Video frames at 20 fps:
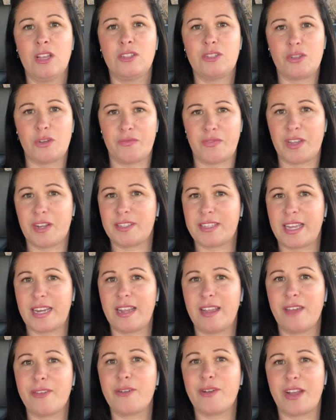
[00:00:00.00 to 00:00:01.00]
So if there's
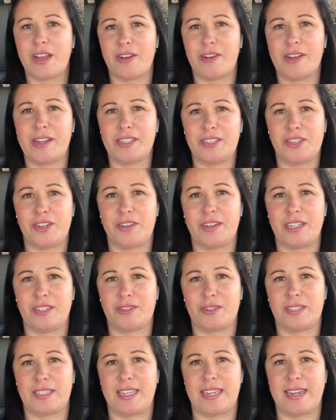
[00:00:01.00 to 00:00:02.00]
any other areas you're
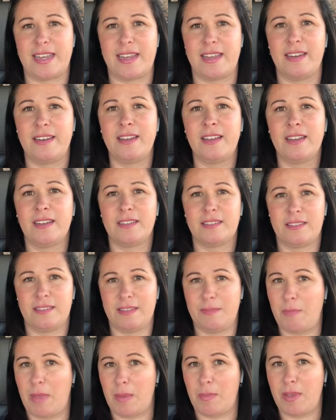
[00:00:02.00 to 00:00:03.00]
interested in,
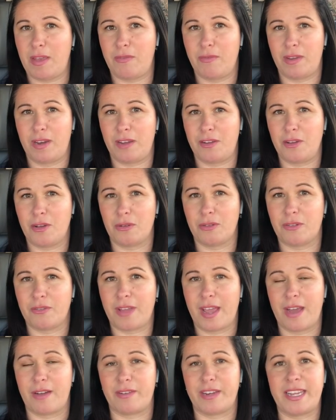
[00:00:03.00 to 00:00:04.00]
maybe even in Solano
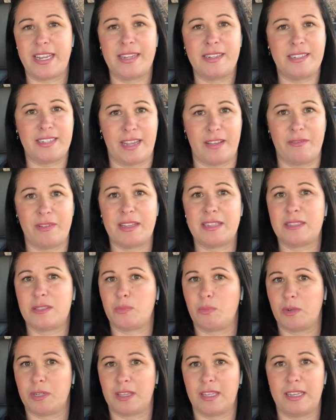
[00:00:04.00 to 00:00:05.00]
County,
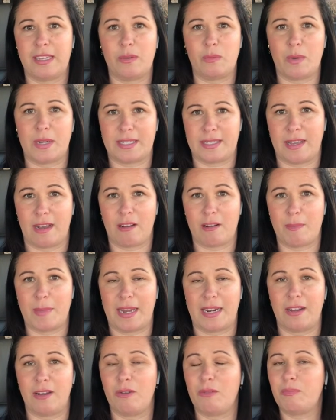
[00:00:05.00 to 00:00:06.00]
Davis, Woodland, West
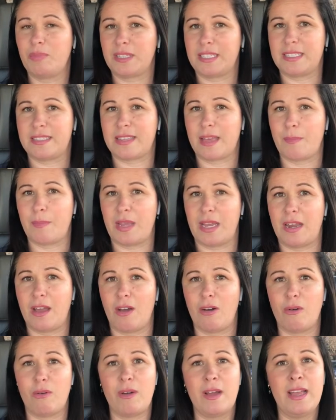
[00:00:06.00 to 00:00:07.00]
Sacramento, please let me
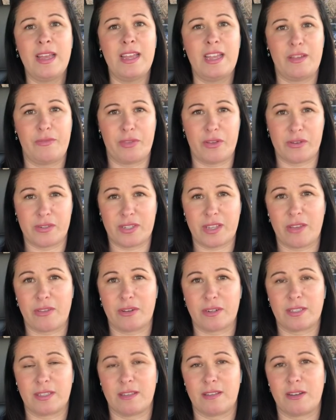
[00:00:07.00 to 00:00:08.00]
know. If there's
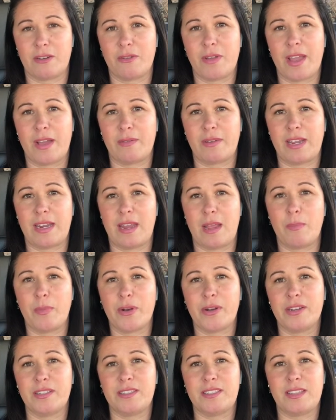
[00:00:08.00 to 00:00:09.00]
other Solano County
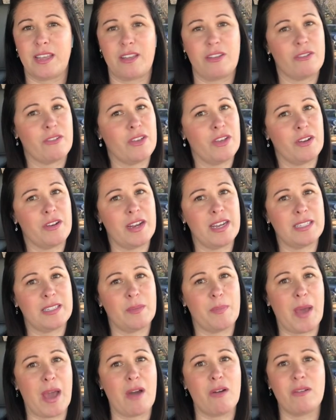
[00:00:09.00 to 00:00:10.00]
neighborhoods that you're curious
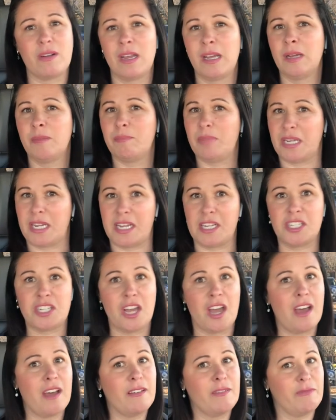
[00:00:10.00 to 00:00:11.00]
about,
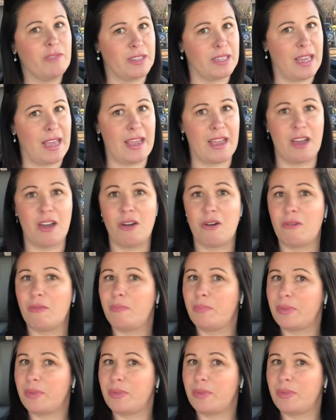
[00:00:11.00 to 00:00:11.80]
Benicia, Vallejo,